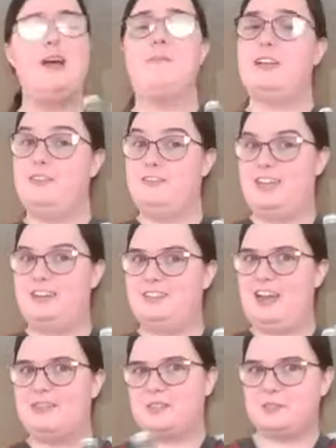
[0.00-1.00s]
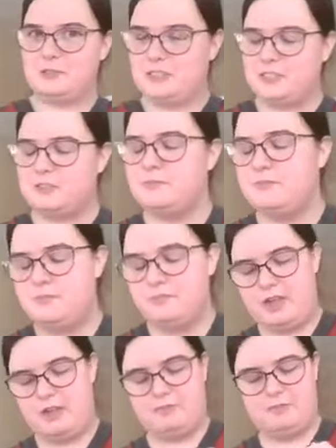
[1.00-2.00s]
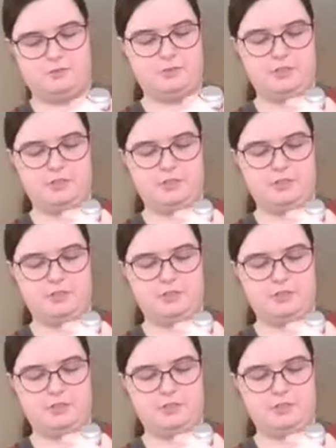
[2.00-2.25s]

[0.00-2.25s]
elderflower cordial just from the